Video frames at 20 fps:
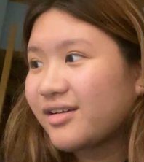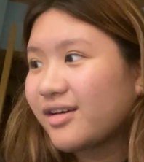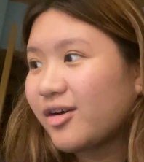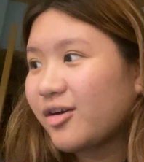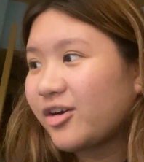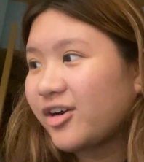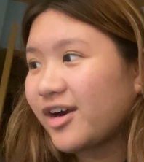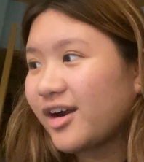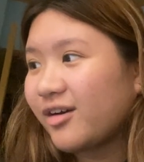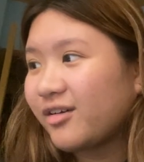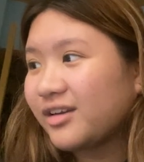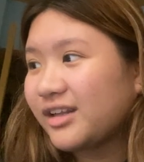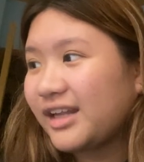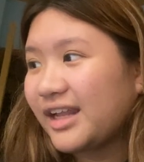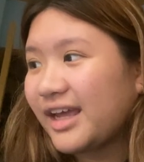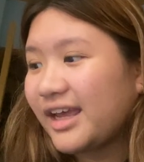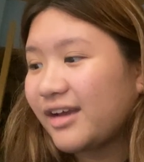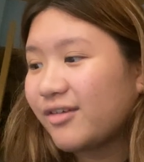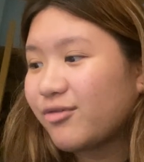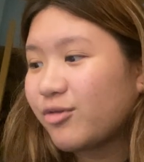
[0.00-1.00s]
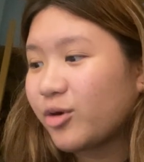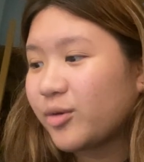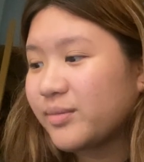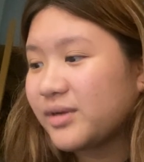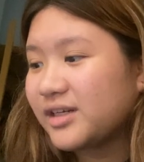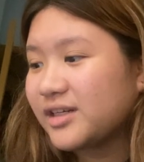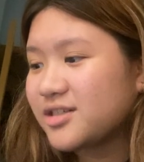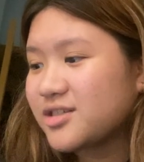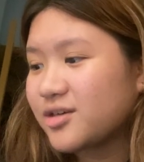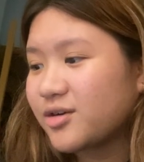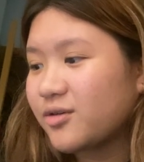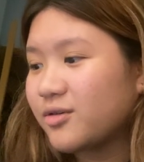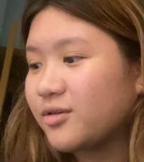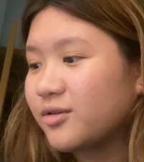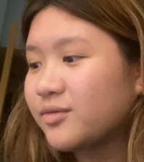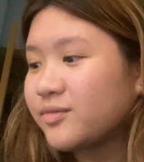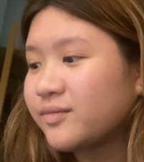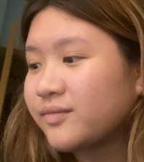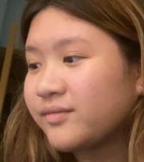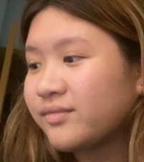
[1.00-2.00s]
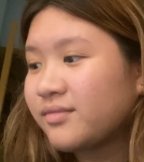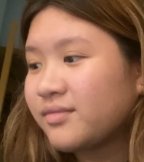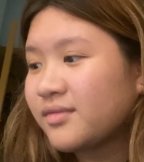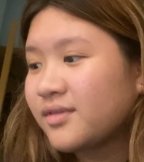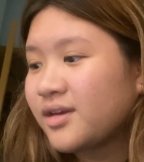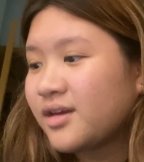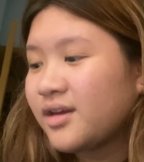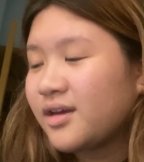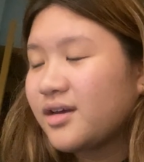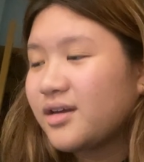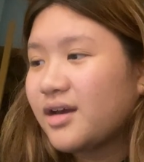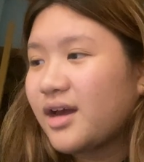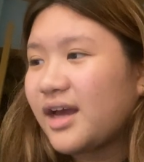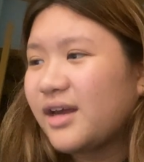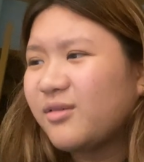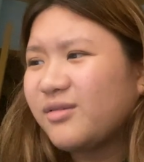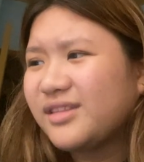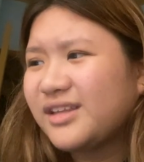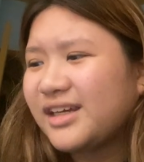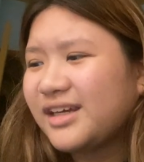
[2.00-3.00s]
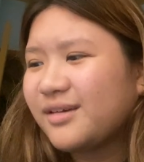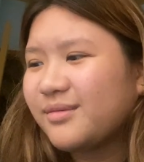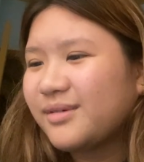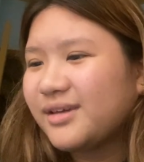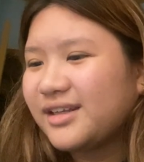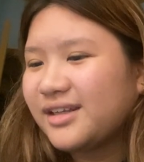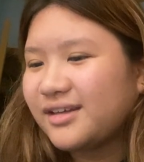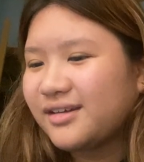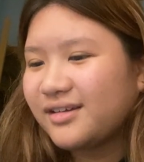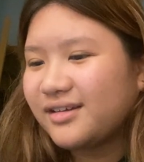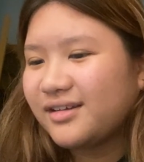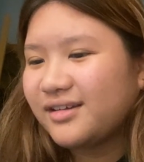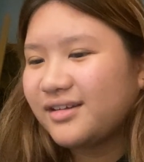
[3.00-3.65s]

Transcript: around like four minutes ago. I don't think I'm gonna...